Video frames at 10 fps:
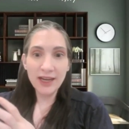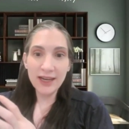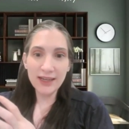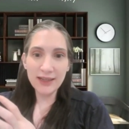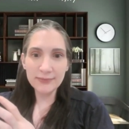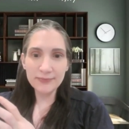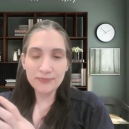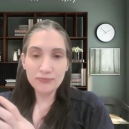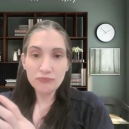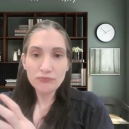
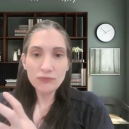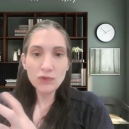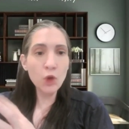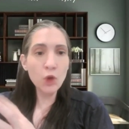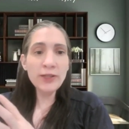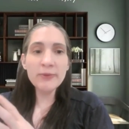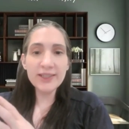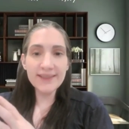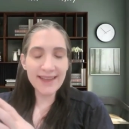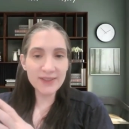Only
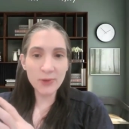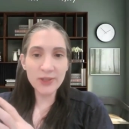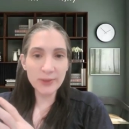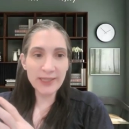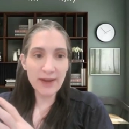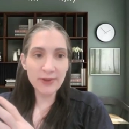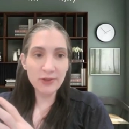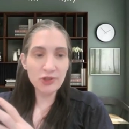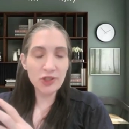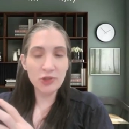because that's going to allow
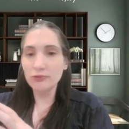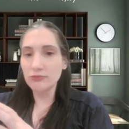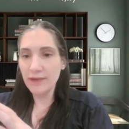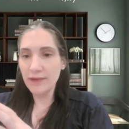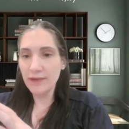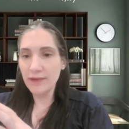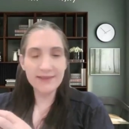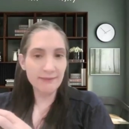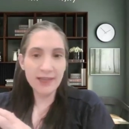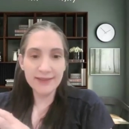you to
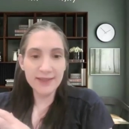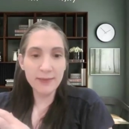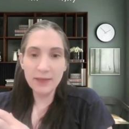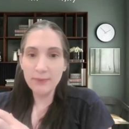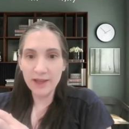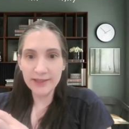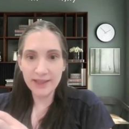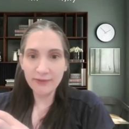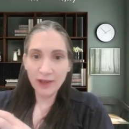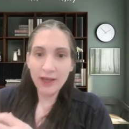X, get something
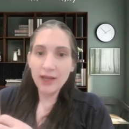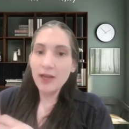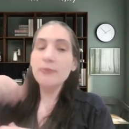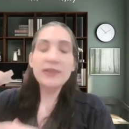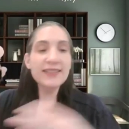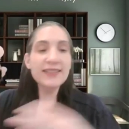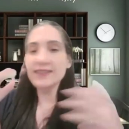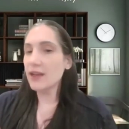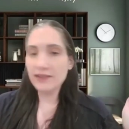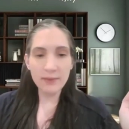positive. But that's
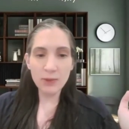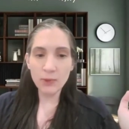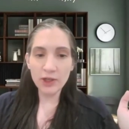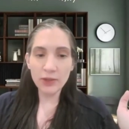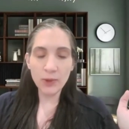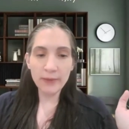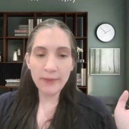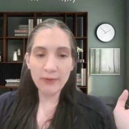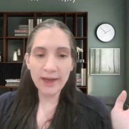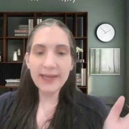not something we're going to worry
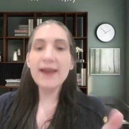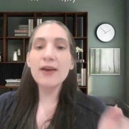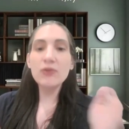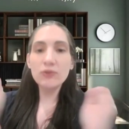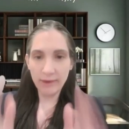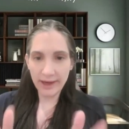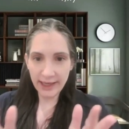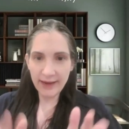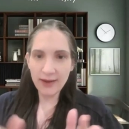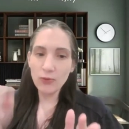about right now. Right
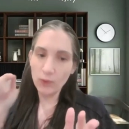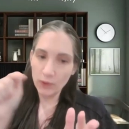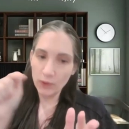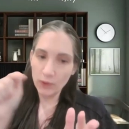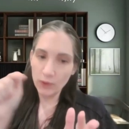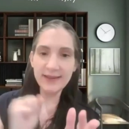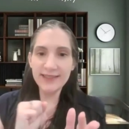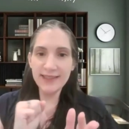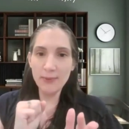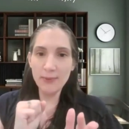now, we're just on
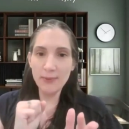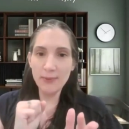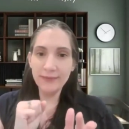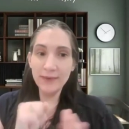step one.